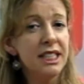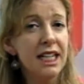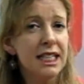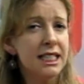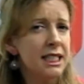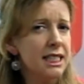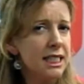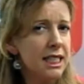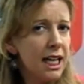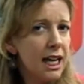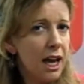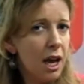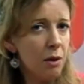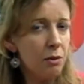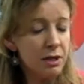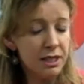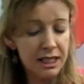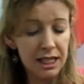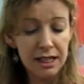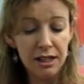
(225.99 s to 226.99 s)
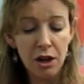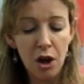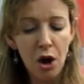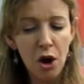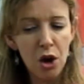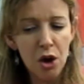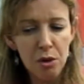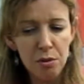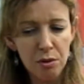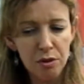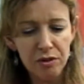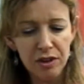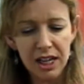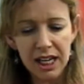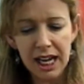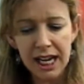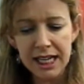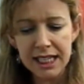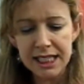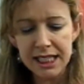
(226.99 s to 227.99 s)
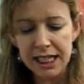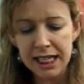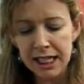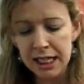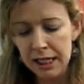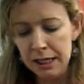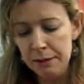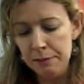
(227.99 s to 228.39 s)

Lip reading: Yesterday I was in the home of a lady